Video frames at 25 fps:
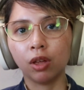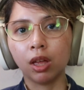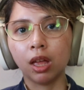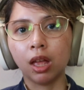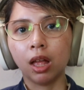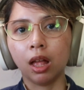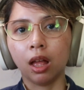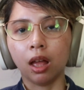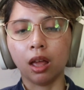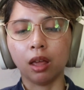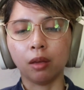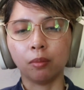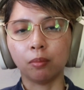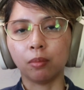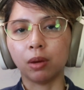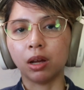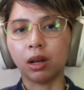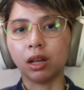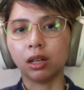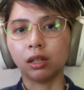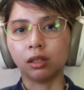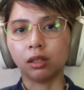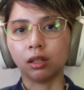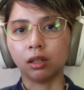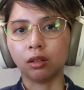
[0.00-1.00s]
I
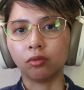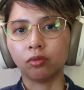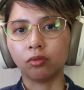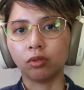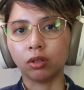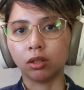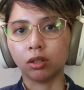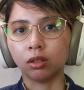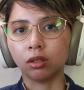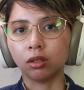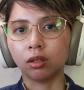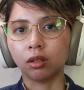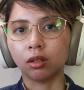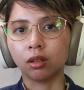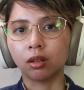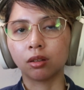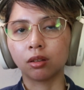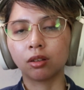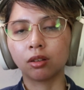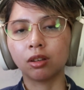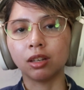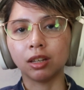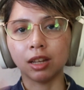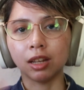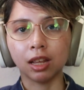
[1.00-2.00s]
might even
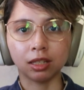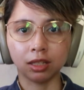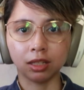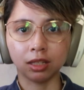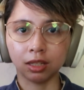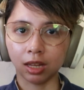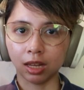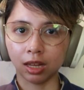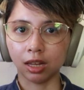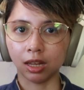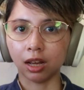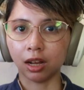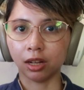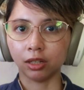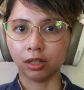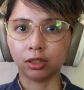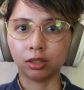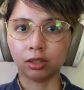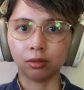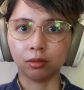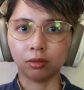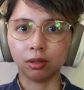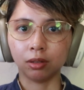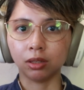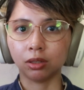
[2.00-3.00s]
connect AI to
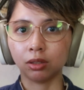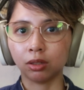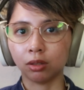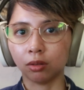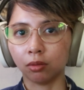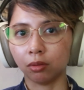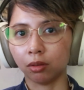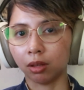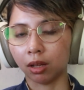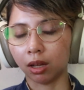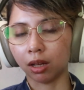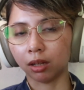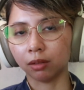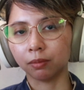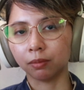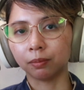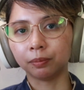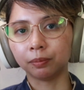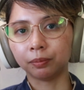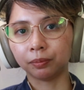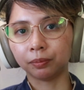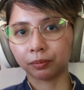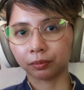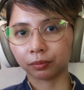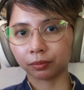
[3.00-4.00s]
it so that
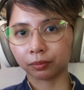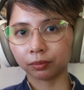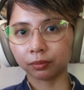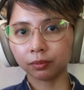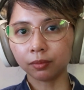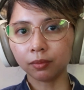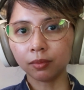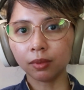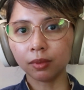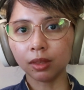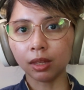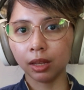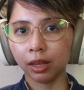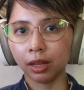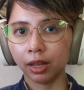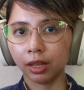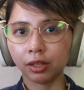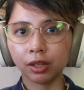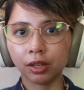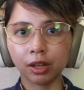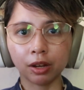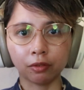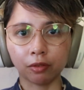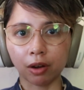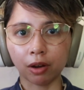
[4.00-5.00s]
it
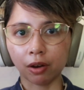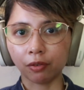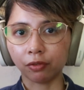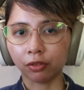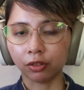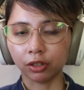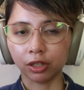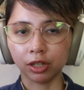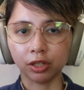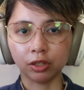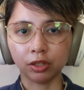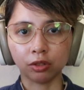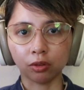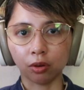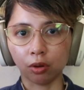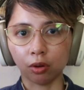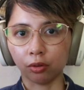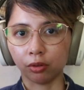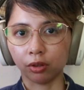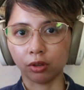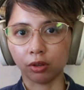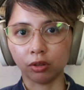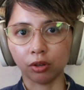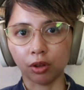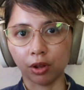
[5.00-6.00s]
can reference all
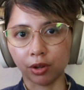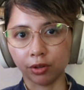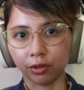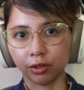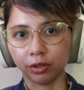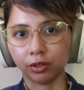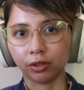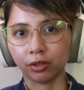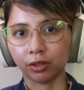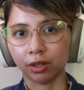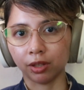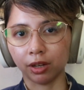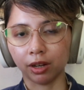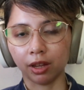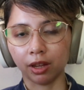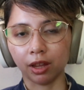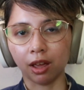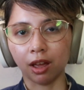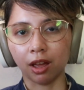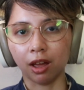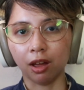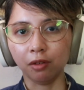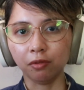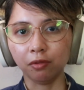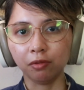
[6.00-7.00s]
the knowledge that I
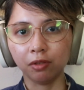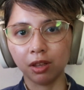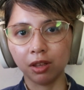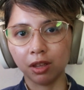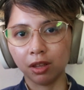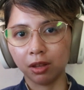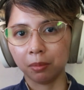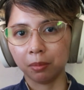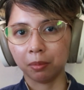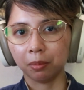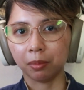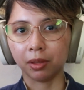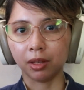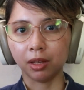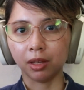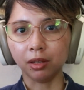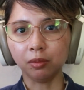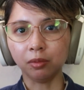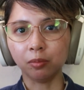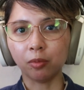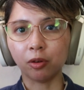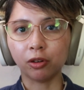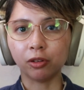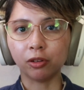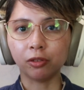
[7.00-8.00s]
have. But that's
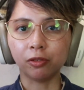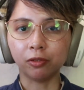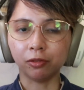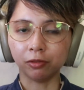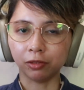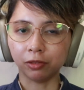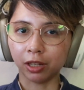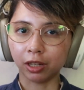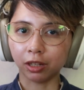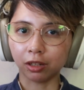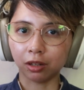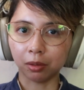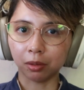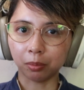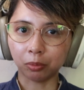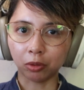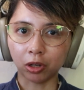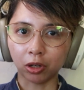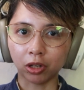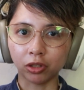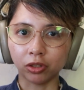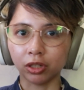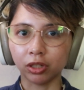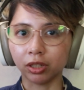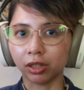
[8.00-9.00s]
more of like a
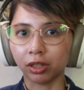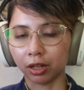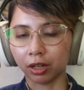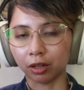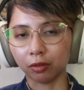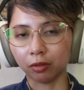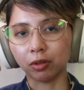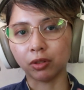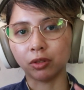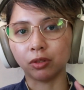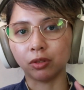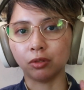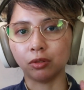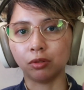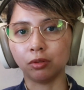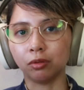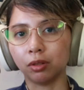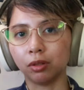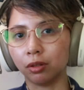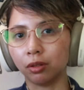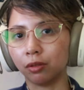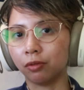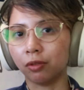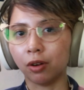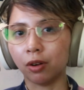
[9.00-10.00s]
project that I want to do in
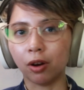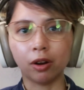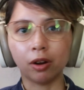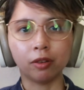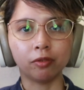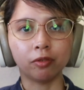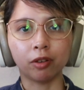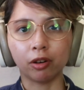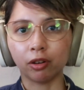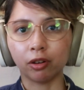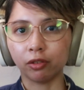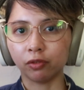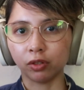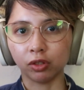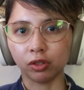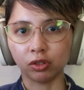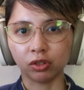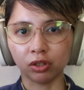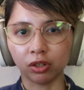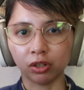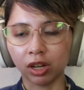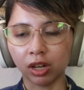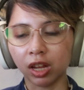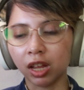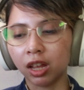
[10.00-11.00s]
the far future.